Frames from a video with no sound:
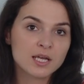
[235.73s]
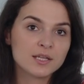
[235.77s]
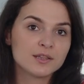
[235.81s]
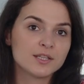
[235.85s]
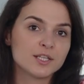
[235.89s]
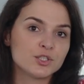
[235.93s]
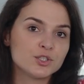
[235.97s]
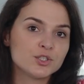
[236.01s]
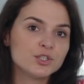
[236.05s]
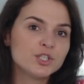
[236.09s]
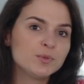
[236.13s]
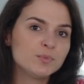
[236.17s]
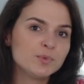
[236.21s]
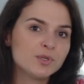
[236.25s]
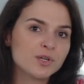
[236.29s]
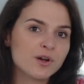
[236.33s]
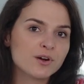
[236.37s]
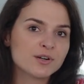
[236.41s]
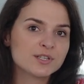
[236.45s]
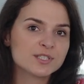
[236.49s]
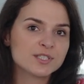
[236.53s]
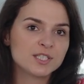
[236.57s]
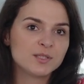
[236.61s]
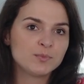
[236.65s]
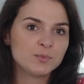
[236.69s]
The
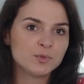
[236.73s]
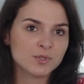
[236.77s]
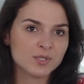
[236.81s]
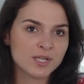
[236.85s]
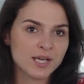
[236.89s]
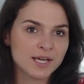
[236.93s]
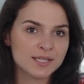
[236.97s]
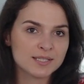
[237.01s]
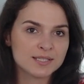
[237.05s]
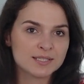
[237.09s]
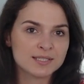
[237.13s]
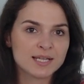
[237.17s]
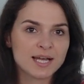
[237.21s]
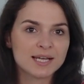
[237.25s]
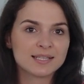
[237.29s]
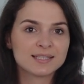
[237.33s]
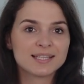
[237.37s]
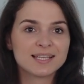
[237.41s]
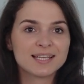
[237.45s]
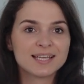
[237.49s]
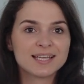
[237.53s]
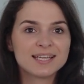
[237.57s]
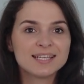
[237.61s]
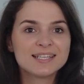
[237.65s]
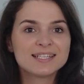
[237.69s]
GDPR stipulates that
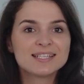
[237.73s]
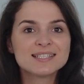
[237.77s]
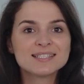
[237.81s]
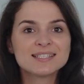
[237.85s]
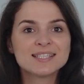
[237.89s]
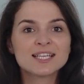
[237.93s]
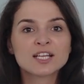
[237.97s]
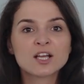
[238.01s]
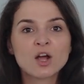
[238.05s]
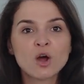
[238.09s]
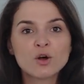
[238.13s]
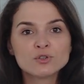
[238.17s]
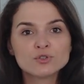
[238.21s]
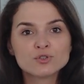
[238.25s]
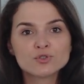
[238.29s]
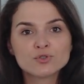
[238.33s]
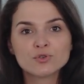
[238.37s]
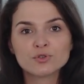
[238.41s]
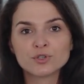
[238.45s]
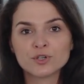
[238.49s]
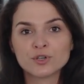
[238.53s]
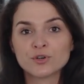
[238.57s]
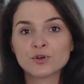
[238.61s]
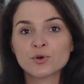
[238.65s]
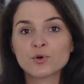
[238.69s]
it is the
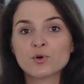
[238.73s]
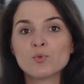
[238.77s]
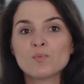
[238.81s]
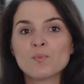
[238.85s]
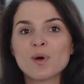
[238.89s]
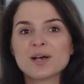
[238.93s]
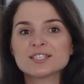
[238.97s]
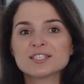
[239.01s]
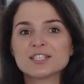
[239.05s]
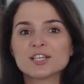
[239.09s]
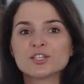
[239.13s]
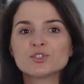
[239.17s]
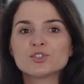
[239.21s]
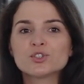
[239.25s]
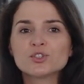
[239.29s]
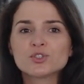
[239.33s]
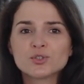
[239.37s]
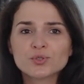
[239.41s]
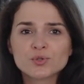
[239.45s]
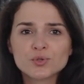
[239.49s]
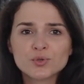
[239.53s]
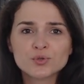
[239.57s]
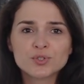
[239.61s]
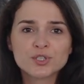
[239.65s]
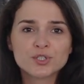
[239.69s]
controller who must
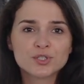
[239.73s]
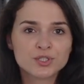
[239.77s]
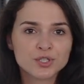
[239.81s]
ensure the